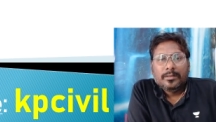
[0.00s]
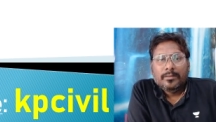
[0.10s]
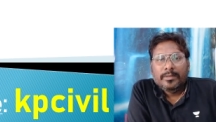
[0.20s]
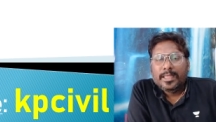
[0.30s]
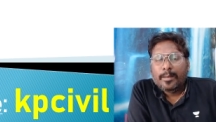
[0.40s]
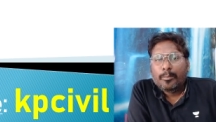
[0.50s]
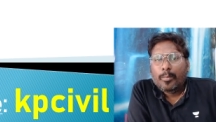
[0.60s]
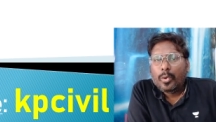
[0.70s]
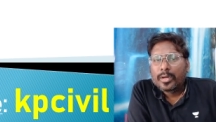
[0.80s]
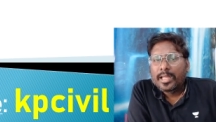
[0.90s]
When the
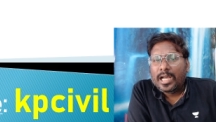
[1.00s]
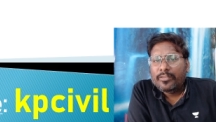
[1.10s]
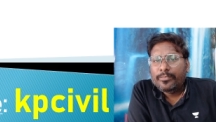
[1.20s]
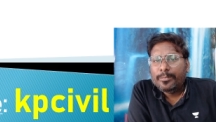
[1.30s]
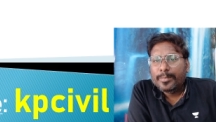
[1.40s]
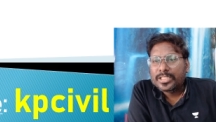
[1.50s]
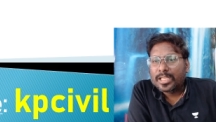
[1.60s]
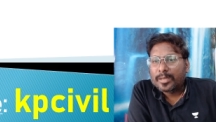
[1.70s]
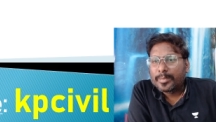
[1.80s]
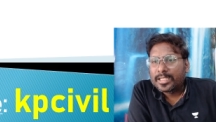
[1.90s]
mode of
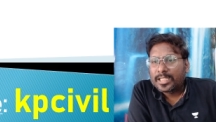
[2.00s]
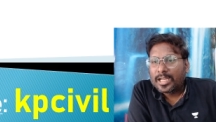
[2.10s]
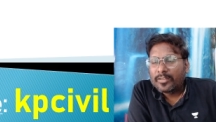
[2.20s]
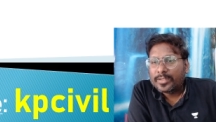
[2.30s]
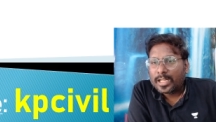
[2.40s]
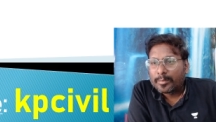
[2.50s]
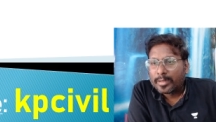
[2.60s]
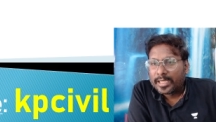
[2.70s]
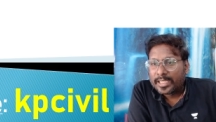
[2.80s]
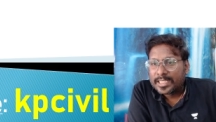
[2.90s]
measurement of
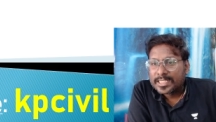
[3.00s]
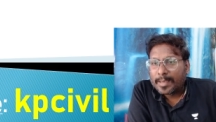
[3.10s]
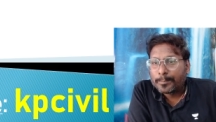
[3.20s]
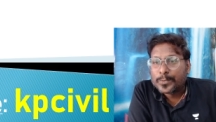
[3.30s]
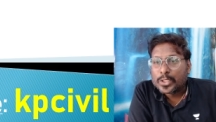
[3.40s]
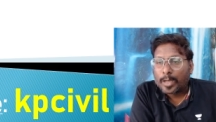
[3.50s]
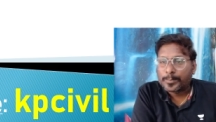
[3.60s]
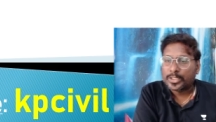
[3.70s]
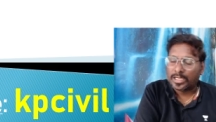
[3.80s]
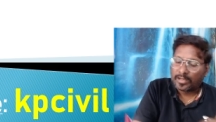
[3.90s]
turbidity is
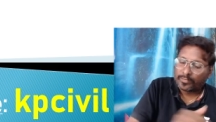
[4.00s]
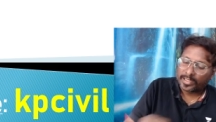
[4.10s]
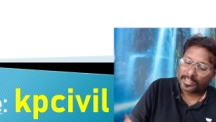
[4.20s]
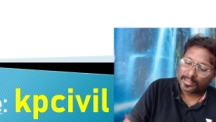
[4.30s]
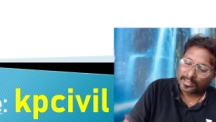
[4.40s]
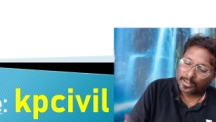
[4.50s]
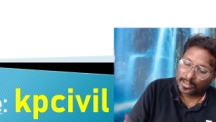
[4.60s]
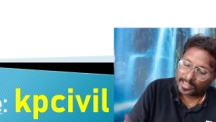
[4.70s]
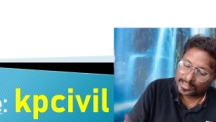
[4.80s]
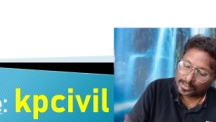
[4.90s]
absorption of light, not
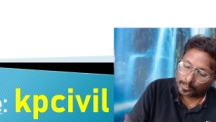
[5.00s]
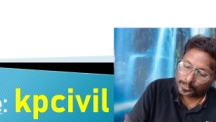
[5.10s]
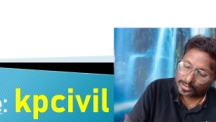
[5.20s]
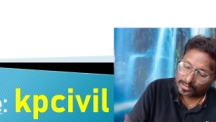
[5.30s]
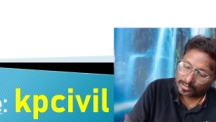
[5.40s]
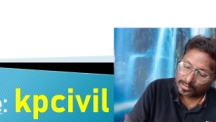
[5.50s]
adsorption,